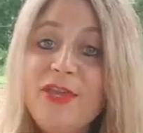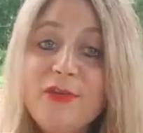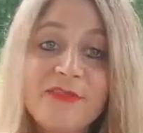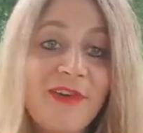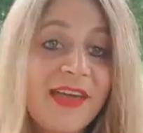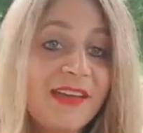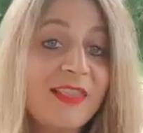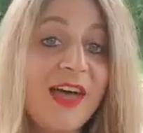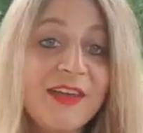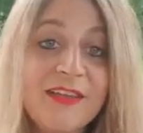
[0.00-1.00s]
you can find a
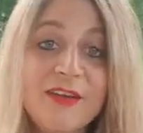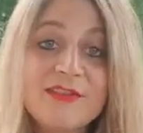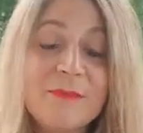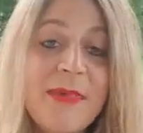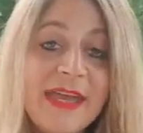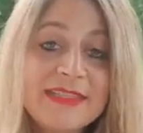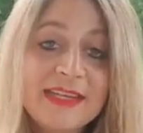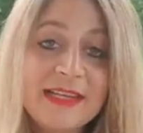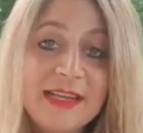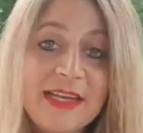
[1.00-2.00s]
lot of those
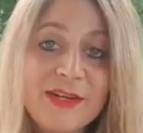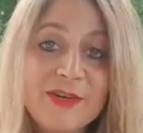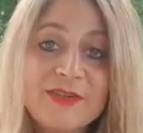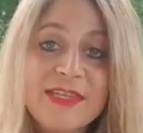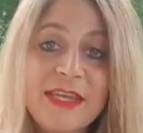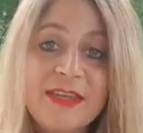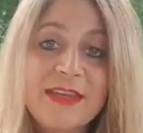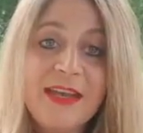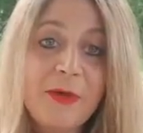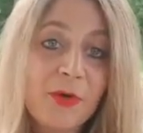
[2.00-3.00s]
amazing leaders in
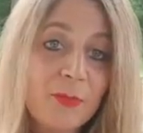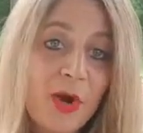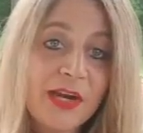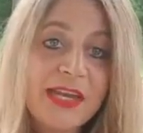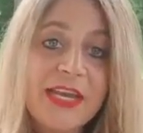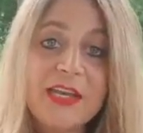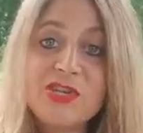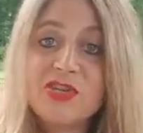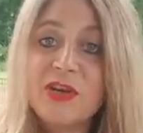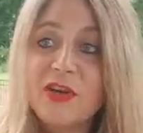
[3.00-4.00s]
the network marketing
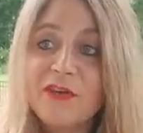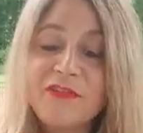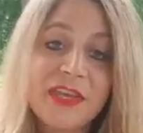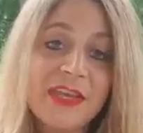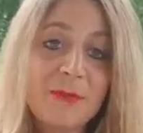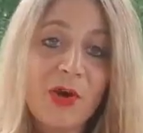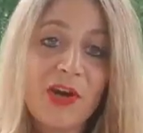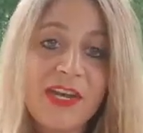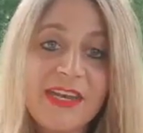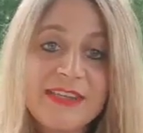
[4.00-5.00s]
industry or affiliate
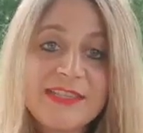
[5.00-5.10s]
marketing.